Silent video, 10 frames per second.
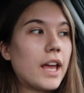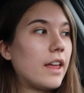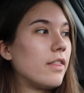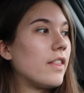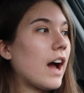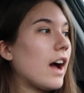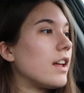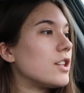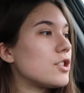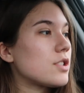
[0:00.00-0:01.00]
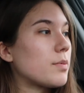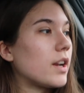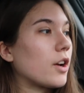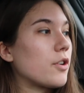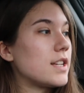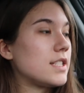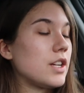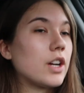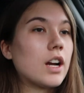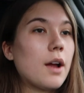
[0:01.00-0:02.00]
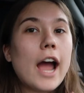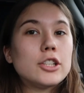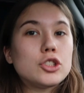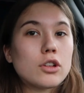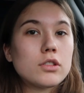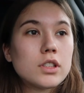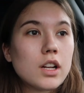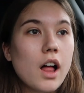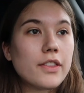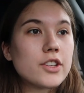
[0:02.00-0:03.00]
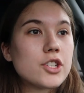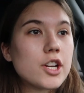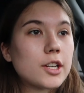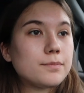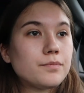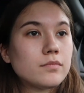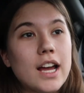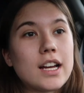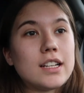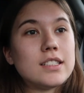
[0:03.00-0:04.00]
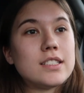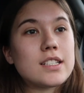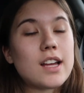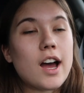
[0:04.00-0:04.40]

and that it's just been a crazy year. I journaled a lot this year, and